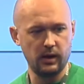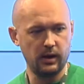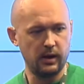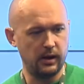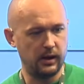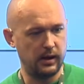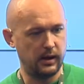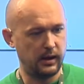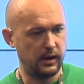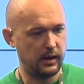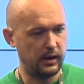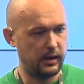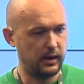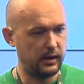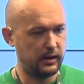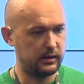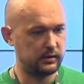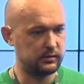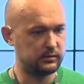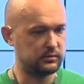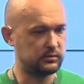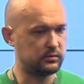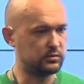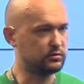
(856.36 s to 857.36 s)

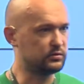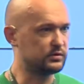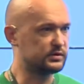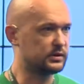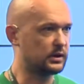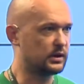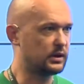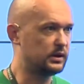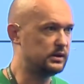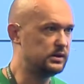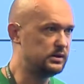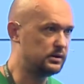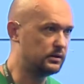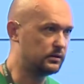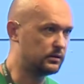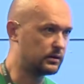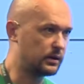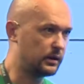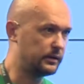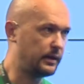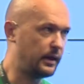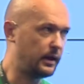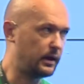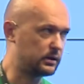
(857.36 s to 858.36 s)
and tools to
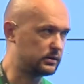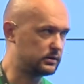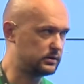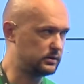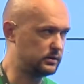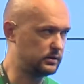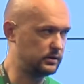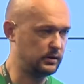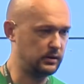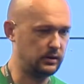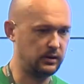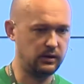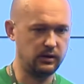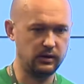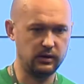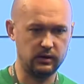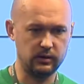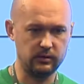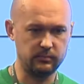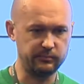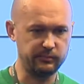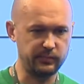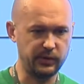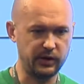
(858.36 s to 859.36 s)
connect
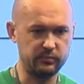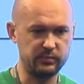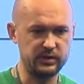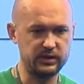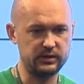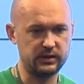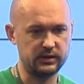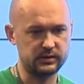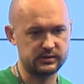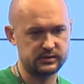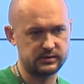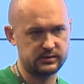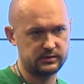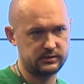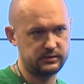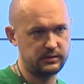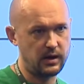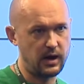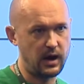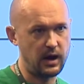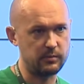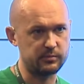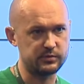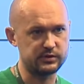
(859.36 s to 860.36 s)
Arbitas, the
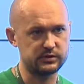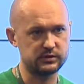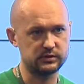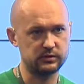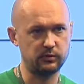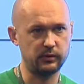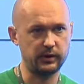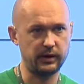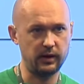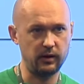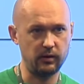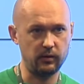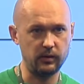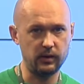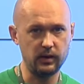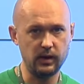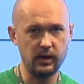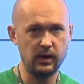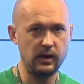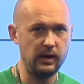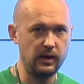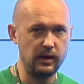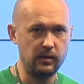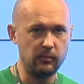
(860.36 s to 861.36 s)
apps, whatever.
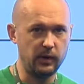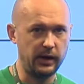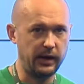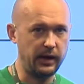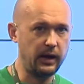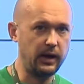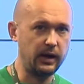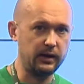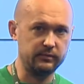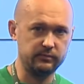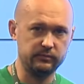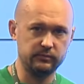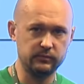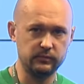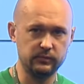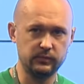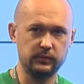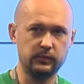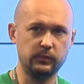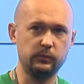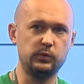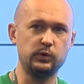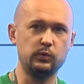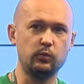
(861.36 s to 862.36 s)
But again,
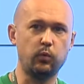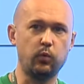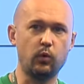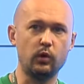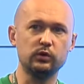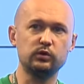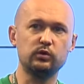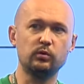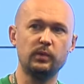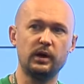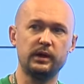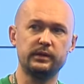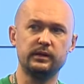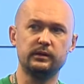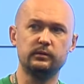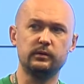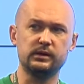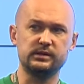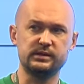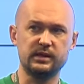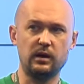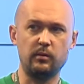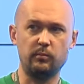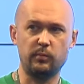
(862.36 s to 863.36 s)
we want to make an
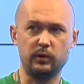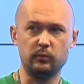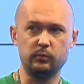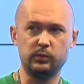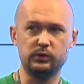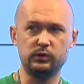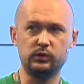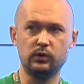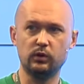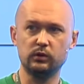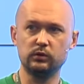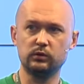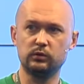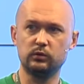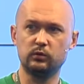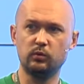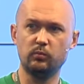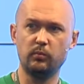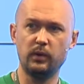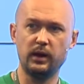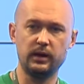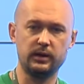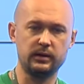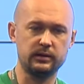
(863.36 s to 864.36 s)
example. We don't to
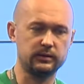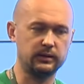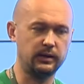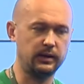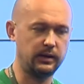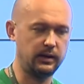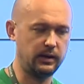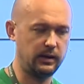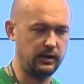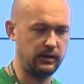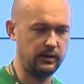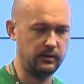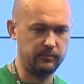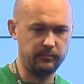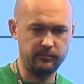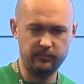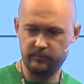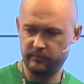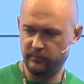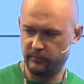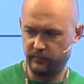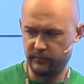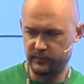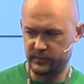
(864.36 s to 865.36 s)
make like
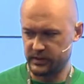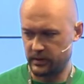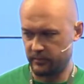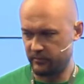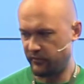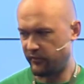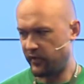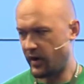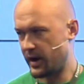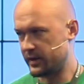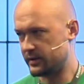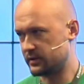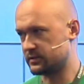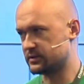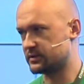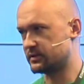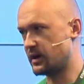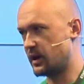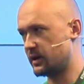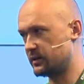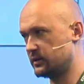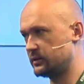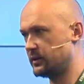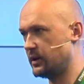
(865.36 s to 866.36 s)
some final
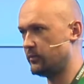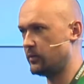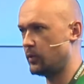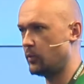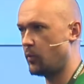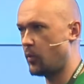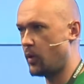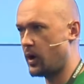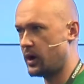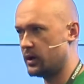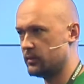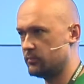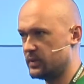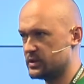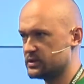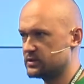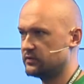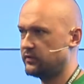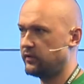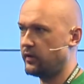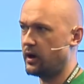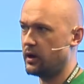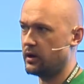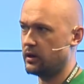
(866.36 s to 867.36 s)
standard everyone must
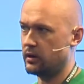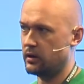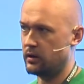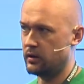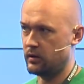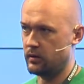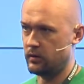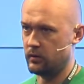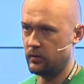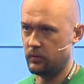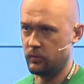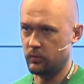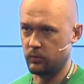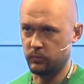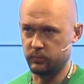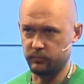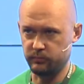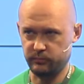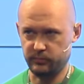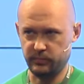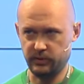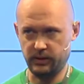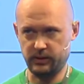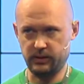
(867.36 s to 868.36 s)
follow,
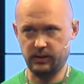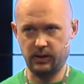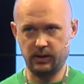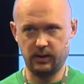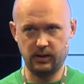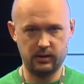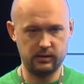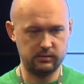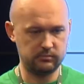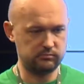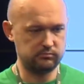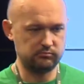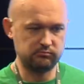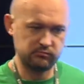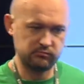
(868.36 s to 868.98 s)
like and